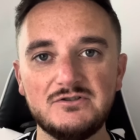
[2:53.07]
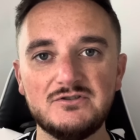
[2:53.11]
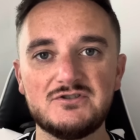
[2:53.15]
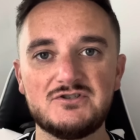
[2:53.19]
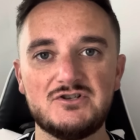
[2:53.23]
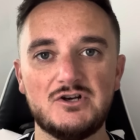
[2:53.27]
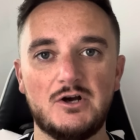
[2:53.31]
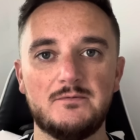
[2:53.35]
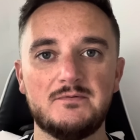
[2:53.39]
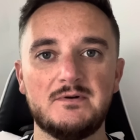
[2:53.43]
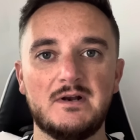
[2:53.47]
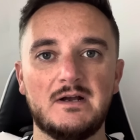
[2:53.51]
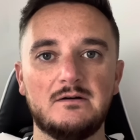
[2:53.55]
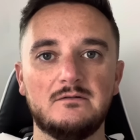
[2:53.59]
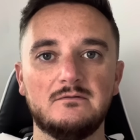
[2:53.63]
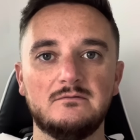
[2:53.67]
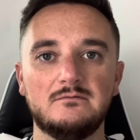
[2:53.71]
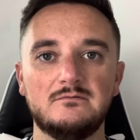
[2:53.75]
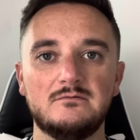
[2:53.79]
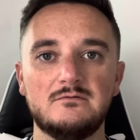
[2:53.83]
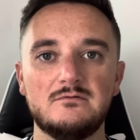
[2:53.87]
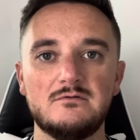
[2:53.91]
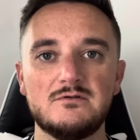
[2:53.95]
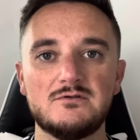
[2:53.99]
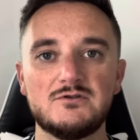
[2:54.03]
job now.
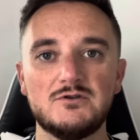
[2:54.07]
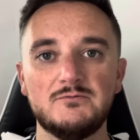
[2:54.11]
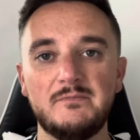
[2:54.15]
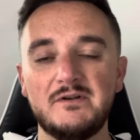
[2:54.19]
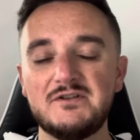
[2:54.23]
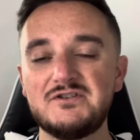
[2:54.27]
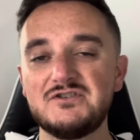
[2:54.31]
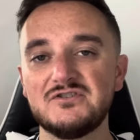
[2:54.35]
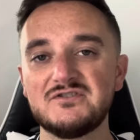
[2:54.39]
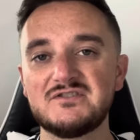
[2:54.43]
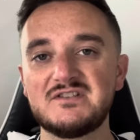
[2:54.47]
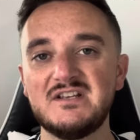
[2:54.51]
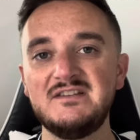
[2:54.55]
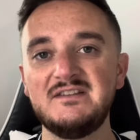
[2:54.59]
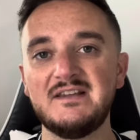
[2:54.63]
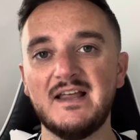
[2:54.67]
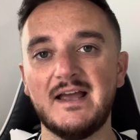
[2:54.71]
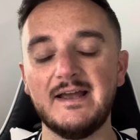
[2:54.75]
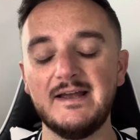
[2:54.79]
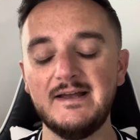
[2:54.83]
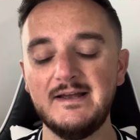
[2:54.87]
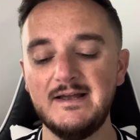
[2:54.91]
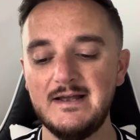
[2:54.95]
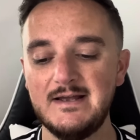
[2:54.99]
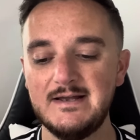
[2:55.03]
So Mitchell's in
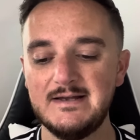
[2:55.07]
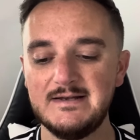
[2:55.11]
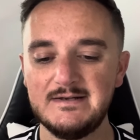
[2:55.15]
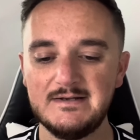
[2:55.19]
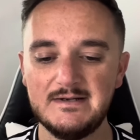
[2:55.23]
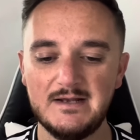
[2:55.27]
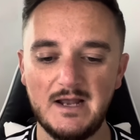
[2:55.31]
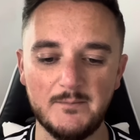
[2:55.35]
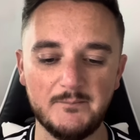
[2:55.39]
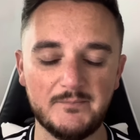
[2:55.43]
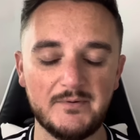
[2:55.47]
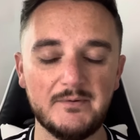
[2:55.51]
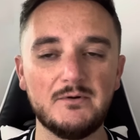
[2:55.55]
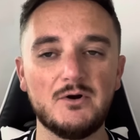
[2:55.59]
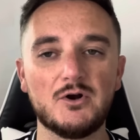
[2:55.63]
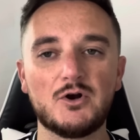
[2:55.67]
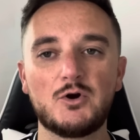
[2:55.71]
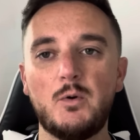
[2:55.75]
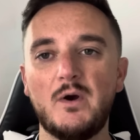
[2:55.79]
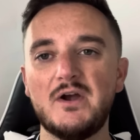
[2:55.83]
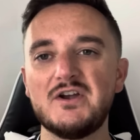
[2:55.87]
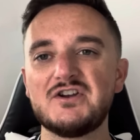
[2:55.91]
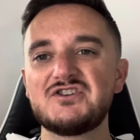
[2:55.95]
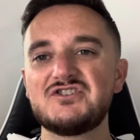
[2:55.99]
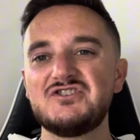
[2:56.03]
there, and people are
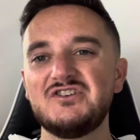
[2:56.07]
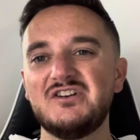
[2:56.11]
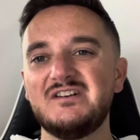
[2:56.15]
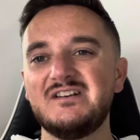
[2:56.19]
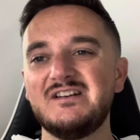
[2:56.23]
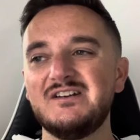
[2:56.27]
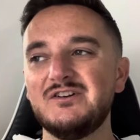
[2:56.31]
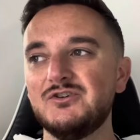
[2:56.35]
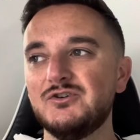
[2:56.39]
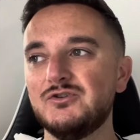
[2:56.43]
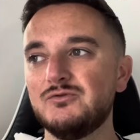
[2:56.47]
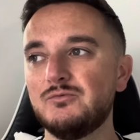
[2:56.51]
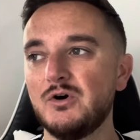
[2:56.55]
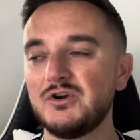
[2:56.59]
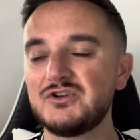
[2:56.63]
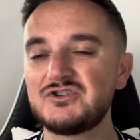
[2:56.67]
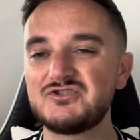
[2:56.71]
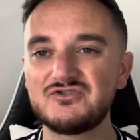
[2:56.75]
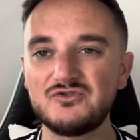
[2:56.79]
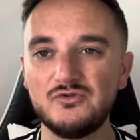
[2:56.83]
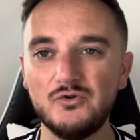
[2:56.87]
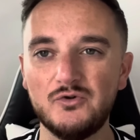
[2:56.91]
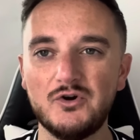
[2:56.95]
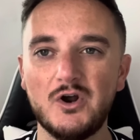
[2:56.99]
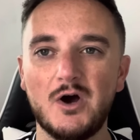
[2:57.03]
questioning, you know, what's
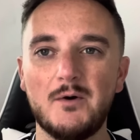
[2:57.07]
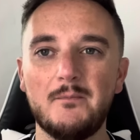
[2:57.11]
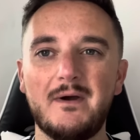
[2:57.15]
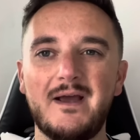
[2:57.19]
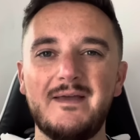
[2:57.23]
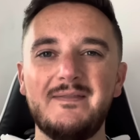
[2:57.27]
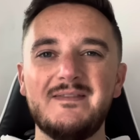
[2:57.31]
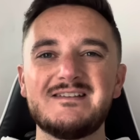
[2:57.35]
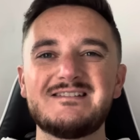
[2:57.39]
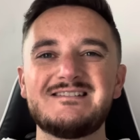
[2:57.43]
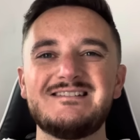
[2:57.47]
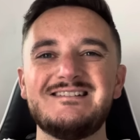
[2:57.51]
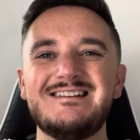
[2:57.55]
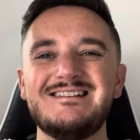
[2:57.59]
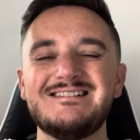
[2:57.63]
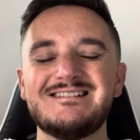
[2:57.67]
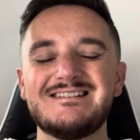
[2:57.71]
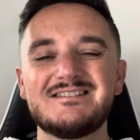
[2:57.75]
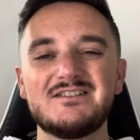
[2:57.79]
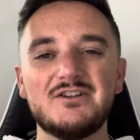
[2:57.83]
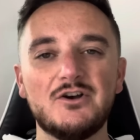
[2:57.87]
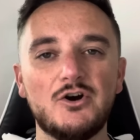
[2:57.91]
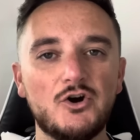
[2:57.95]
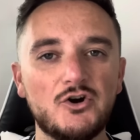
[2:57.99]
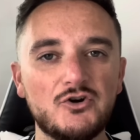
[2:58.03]
going on behind the scenes. Is
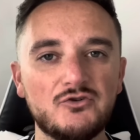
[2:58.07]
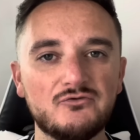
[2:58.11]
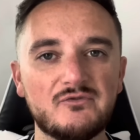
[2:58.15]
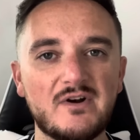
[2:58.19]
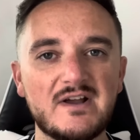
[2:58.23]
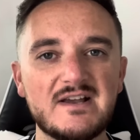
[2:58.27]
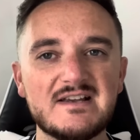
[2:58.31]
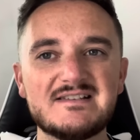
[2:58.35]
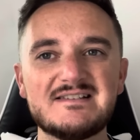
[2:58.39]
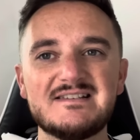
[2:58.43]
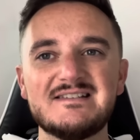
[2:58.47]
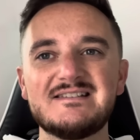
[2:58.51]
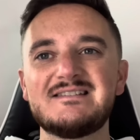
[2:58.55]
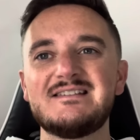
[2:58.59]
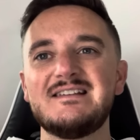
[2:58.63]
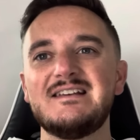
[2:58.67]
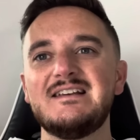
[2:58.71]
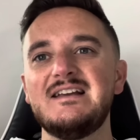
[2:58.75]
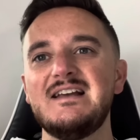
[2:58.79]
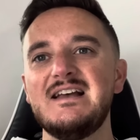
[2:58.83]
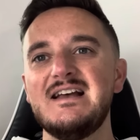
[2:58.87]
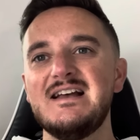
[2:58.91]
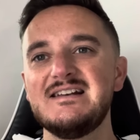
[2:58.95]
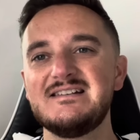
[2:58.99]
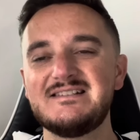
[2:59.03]
there unrest? Is there
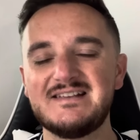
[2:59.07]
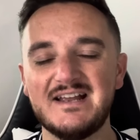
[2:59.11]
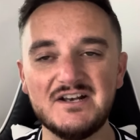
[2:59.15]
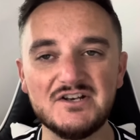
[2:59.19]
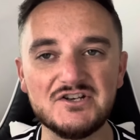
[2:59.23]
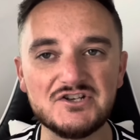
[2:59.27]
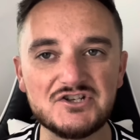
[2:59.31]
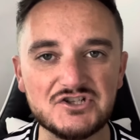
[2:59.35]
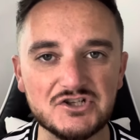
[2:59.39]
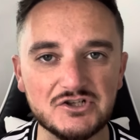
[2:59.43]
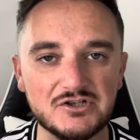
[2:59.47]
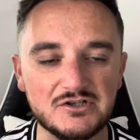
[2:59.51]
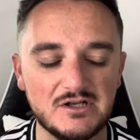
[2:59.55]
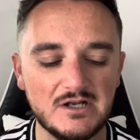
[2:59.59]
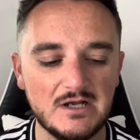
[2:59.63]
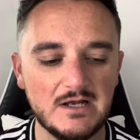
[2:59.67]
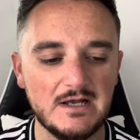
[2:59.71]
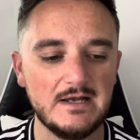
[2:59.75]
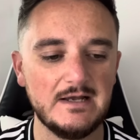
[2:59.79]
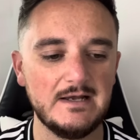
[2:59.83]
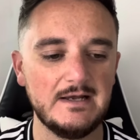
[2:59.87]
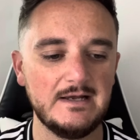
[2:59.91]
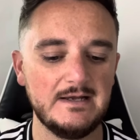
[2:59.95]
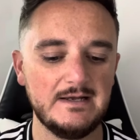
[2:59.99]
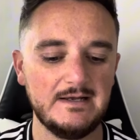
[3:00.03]
tension?
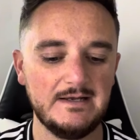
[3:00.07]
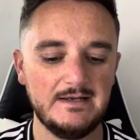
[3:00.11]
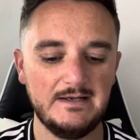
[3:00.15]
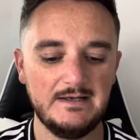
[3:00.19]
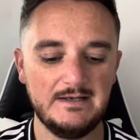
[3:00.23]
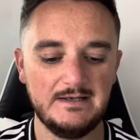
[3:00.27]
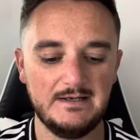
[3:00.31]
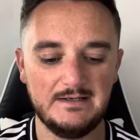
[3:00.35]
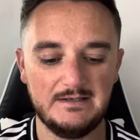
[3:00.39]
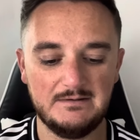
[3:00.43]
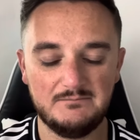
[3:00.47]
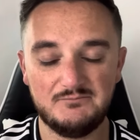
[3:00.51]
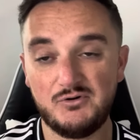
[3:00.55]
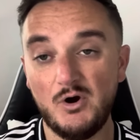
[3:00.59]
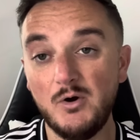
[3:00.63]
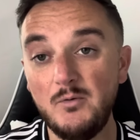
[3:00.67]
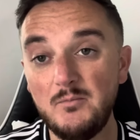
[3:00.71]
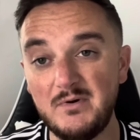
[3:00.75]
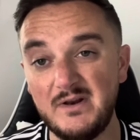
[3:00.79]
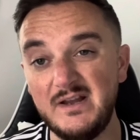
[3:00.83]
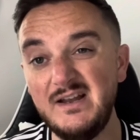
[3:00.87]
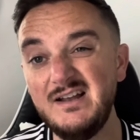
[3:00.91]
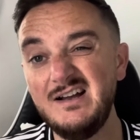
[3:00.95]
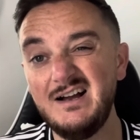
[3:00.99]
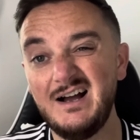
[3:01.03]

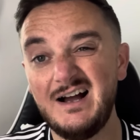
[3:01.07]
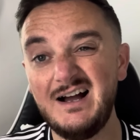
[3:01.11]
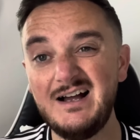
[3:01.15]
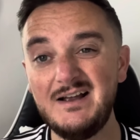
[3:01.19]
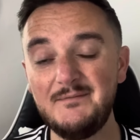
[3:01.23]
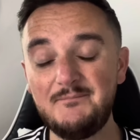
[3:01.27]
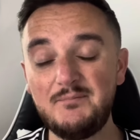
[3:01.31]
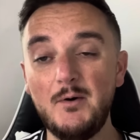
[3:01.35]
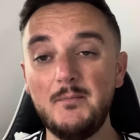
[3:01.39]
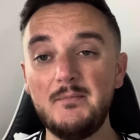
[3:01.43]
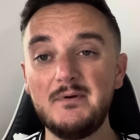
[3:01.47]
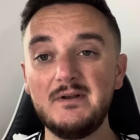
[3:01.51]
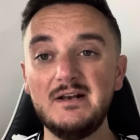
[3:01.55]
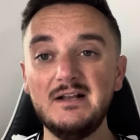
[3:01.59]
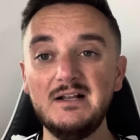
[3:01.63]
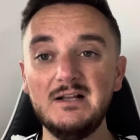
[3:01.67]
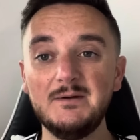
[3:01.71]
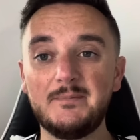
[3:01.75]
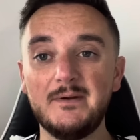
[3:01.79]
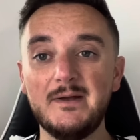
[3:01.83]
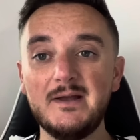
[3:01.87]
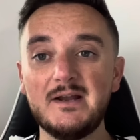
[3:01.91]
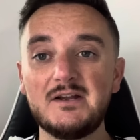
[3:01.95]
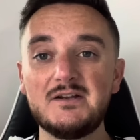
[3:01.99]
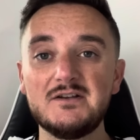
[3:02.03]
Probably. Probably a little
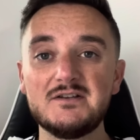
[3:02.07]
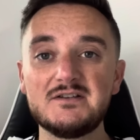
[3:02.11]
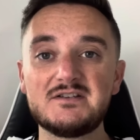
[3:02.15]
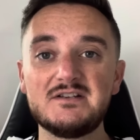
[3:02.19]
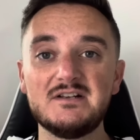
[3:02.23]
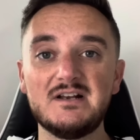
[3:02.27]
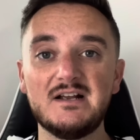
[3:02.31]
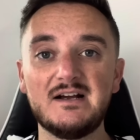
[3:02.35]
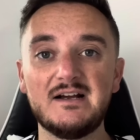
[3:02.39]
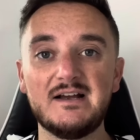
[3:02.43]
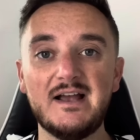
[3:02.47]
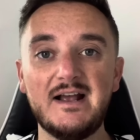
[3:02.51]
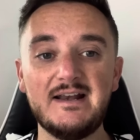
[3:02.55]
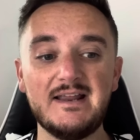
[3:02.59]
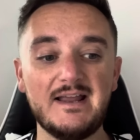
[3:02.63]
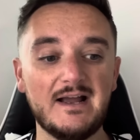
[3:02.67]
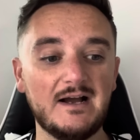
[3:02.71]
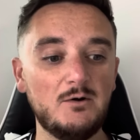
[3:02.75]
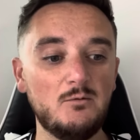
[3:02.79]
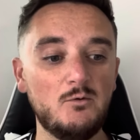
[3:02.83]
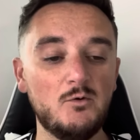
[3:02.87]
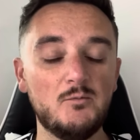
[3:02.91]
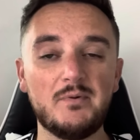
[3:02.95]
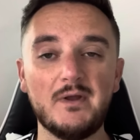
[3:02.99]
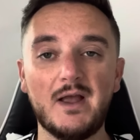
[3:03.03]
bit, because, you know, Eddie Howe
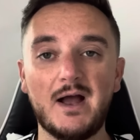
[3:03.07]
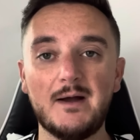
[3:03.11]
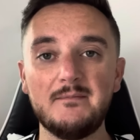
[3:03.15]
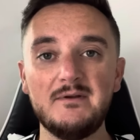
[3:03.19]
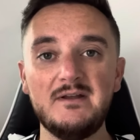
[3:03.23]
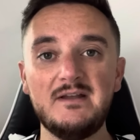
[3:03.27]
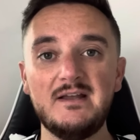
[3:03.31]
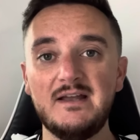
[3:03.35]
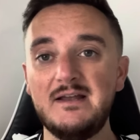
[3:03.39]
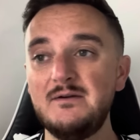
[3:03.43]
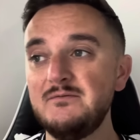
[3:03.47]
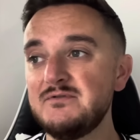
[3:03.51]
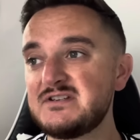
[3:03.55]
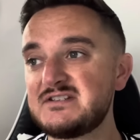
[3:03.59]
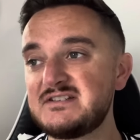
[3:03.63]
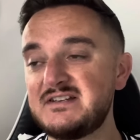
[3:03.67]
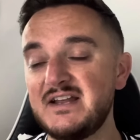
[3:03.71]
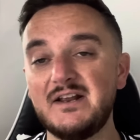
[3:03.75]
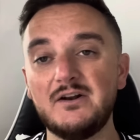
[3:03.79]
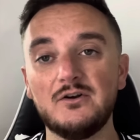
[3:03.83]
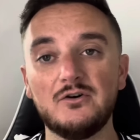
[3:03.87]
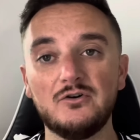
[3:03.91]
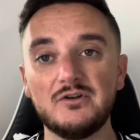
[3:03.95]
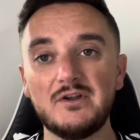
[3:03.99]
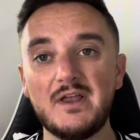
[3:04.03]
won't be happy. He was
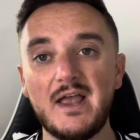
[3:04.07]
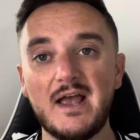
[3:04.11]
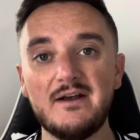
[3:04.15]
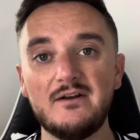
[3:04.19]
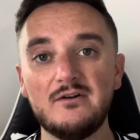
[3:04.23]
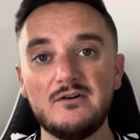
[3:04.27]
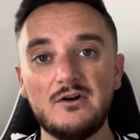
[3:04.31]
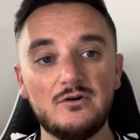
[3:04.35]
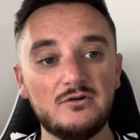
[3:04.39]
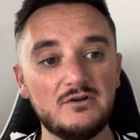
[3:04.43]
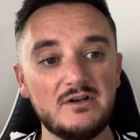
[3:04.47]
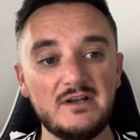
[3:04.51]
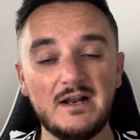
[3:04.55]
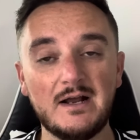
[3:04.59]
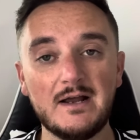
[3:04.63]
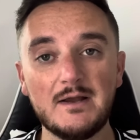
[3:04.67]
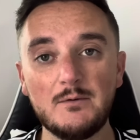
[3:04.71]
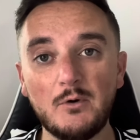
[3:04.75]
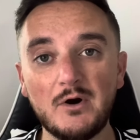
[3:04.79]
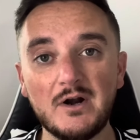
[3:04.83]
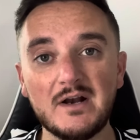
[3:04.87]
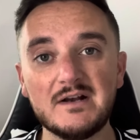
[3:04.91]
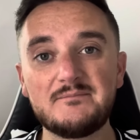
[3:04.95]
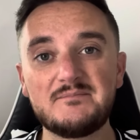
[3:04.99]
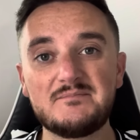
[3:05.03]
saying, oh, yeah, you know, he
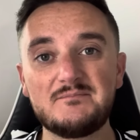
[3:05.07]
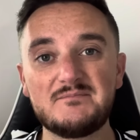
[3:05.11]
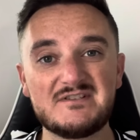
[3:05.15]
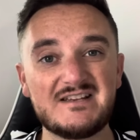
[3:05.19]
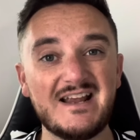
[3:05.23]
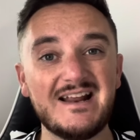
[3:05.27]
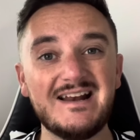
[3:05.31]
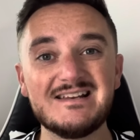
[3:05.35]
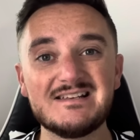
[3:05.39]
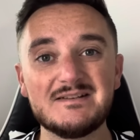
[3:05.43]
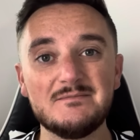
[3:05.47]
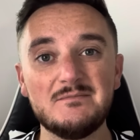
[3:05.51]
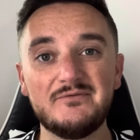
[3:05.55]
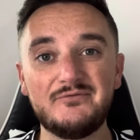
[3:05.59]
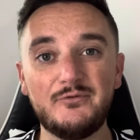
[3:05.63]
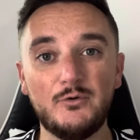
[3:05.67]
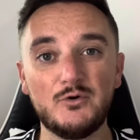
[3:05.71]
wanted signings in before